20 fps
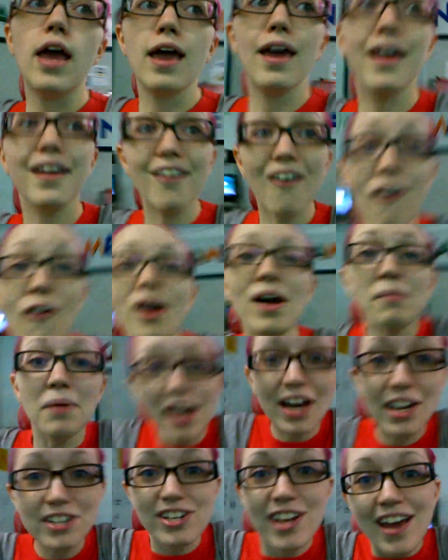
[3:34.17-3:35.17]
And oh
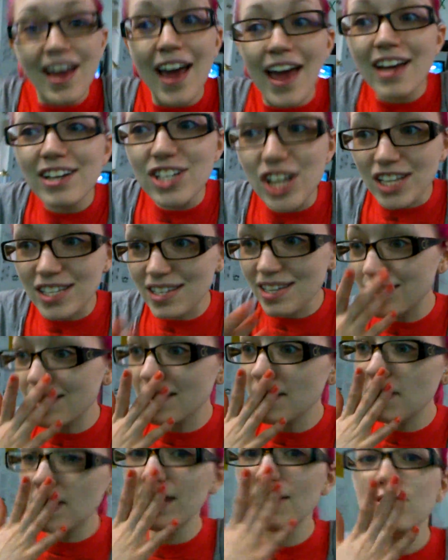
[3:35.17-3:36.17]
my gosh, and Jessica's
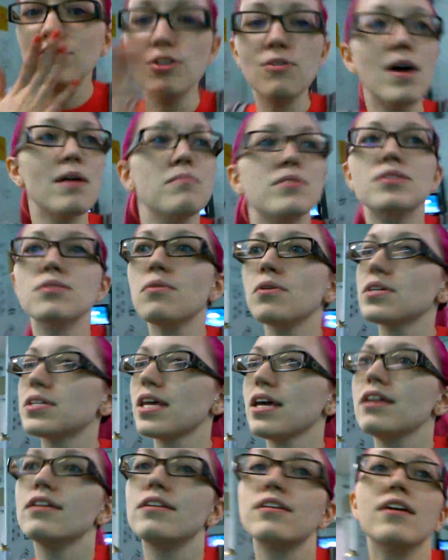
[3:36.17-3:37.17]
gonna be there too. I'm so
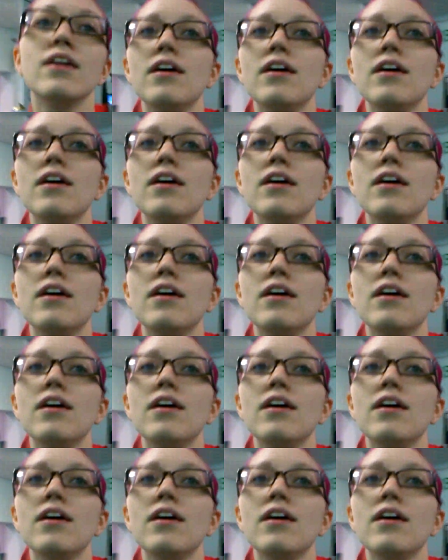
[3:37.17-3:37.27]
excited.